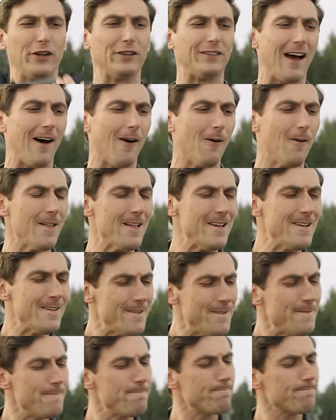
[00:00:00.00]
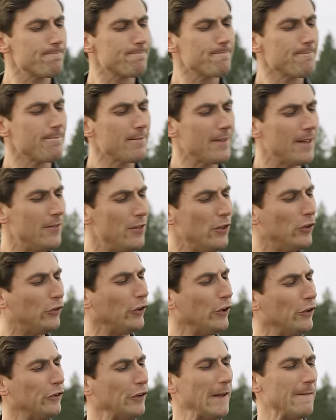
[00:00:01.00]
you can tell, this
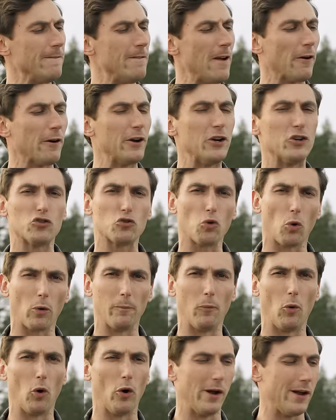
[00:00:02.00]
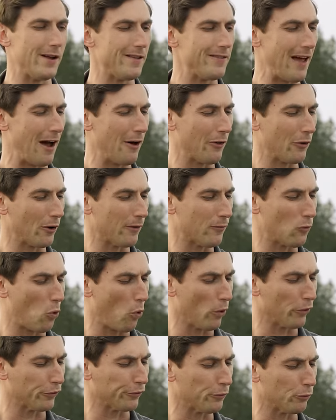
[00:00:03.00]
is a very short boy. Now, there are, of
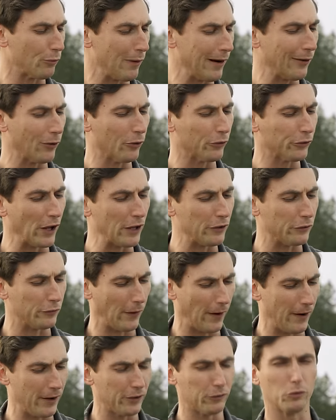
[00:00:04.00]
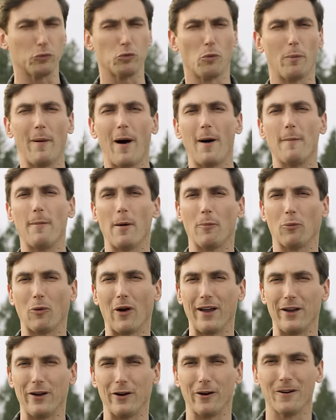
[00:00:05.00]
course, regular size variants, which will pop up
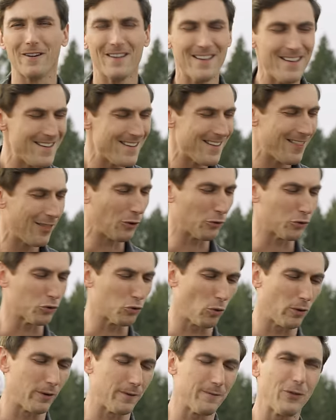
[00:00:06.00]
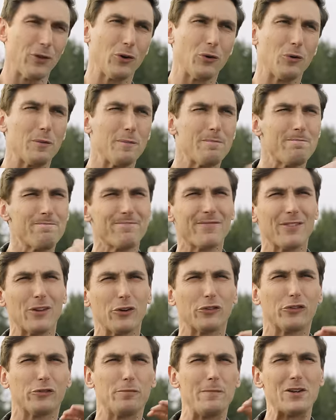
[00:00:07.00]
right here. A little short, little,
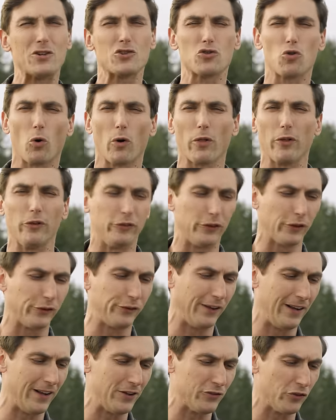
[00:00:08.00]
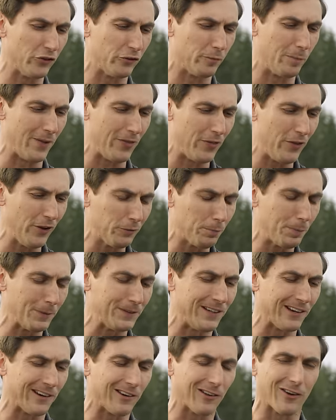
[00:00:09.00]
little smidge shorter than sixteen inches, but this
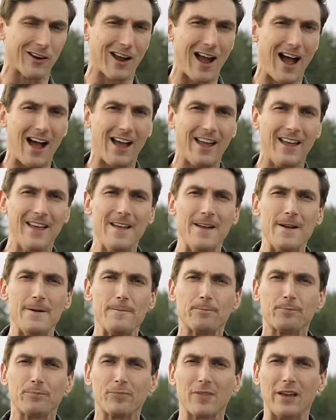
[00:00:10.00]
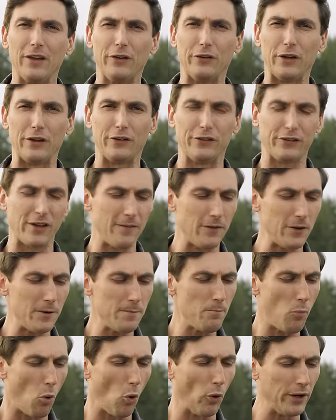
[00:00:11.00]
particular guy is a
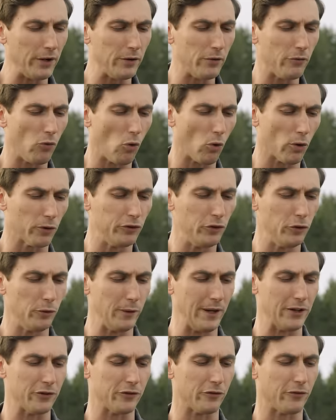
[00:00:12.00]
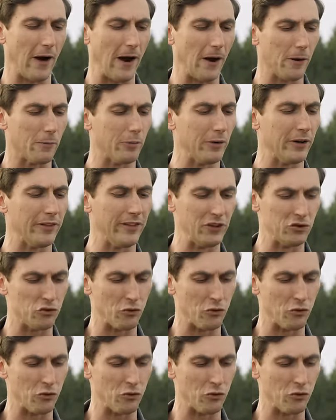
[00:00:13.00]
seven point four two inch fire-breathing